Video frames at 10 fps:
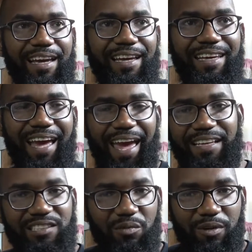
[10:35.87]

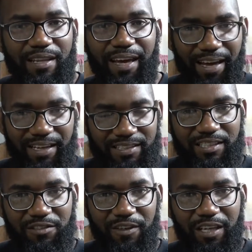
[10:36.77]
has someone that edits
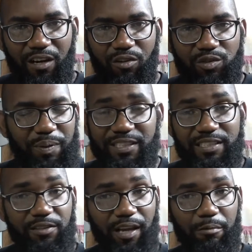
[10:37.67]
his videos, but
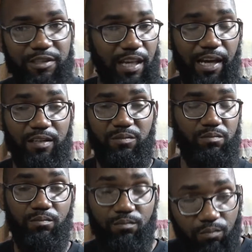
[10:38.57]
still I was like,
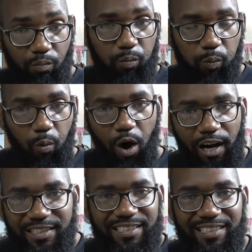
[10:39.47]

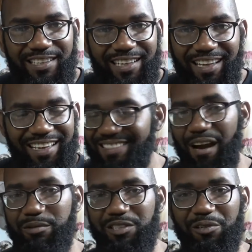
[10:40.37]
what? Like,
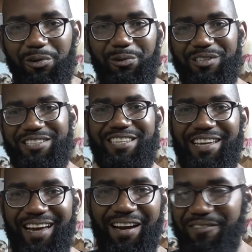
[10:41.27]
that was the coolest
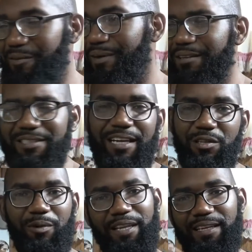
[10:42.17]
thing ever. But it's like
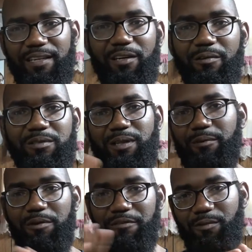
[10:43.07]
the way they did it. It was
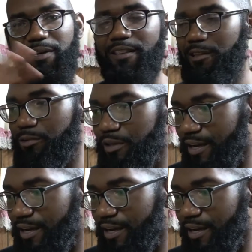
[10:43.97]
like with the way they threw their